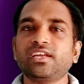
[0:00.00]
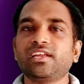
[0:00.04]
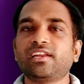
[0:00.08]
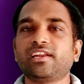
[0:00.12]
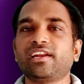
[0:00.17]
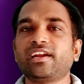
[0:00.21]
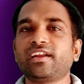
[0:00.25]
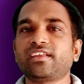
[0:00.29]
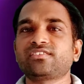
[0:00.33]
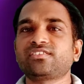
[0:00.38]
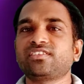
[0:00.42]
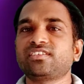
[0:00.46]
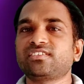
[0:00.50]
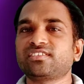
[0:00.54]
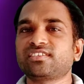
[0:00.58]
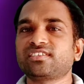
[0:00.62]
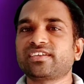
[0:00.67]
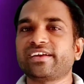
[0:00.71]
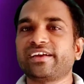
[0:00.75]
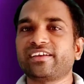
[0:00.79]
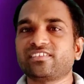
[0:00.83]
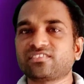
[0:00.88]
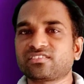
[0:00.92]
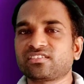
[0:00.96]
Let us
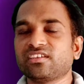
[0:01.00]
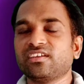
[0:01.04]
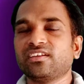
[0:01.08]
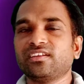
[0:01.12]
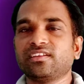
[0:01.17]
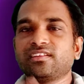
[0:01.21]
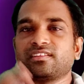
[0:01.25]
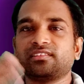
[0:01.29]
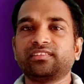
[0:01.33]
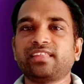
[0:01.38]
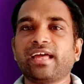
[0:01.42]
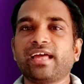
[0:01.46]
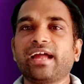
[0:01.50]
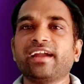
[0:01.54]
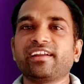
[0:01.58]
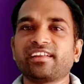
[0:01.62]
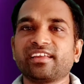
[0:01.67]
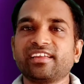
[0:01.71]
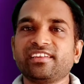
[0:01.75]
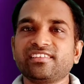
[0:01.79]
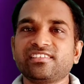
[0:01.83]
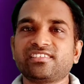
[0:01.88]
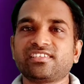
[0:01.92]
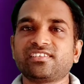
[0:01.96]
discuss
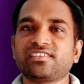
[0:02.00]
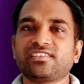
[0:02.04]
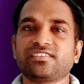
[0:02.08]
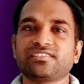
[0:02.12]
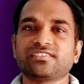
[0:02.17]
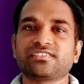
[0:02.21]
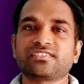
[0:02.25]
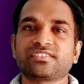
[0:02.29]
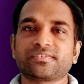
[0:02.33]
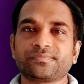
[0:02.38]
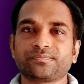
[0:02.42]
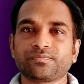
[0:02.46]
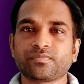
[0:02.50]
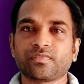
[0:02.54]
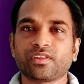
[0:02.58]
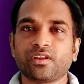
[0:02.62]
that incident.